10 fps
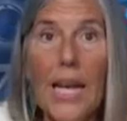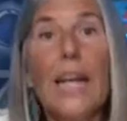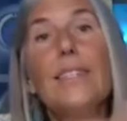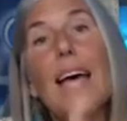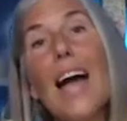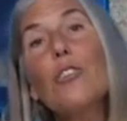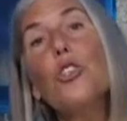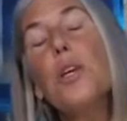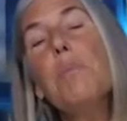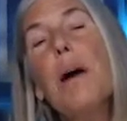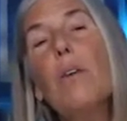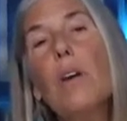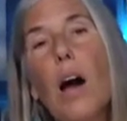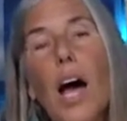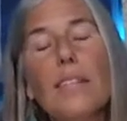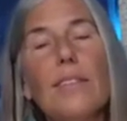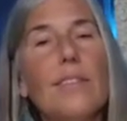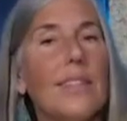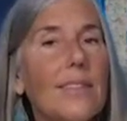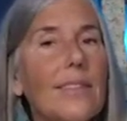It's actually about God's
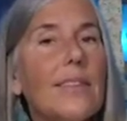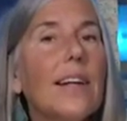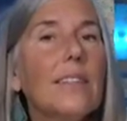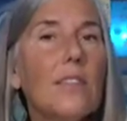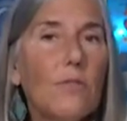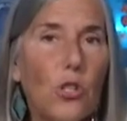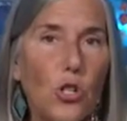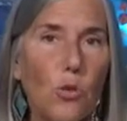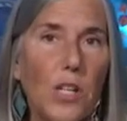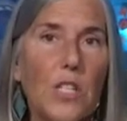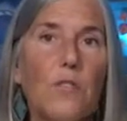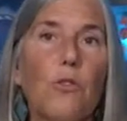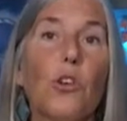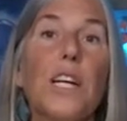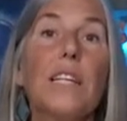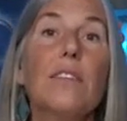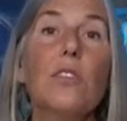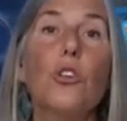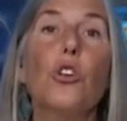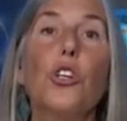decisive choice for
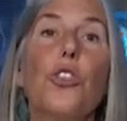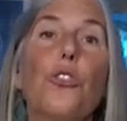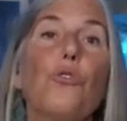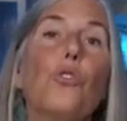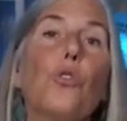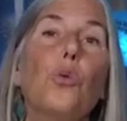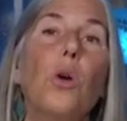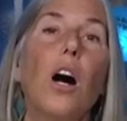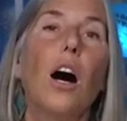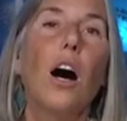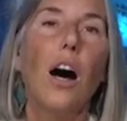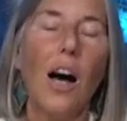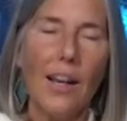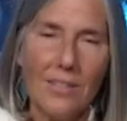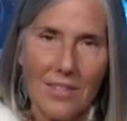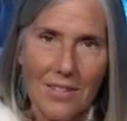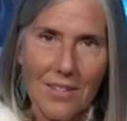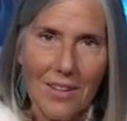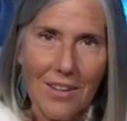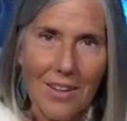his good through us.
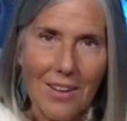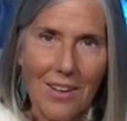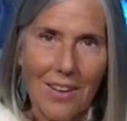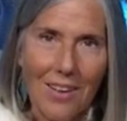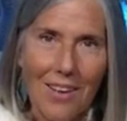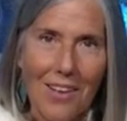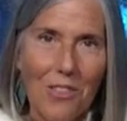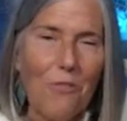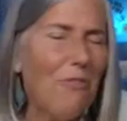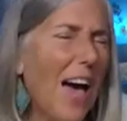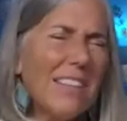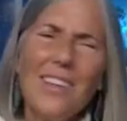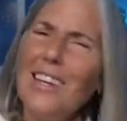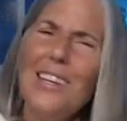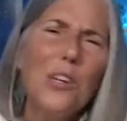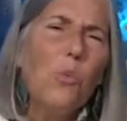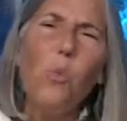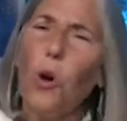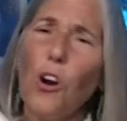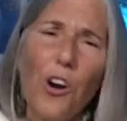The fact that he can
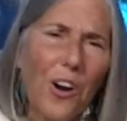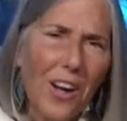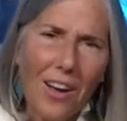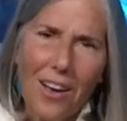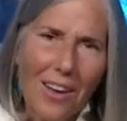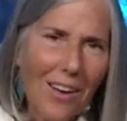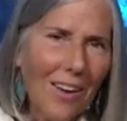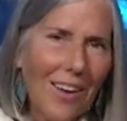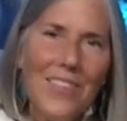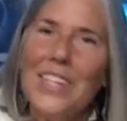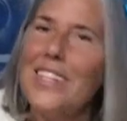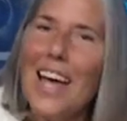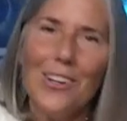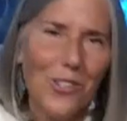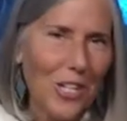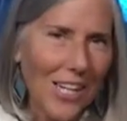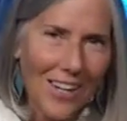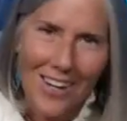work in the tension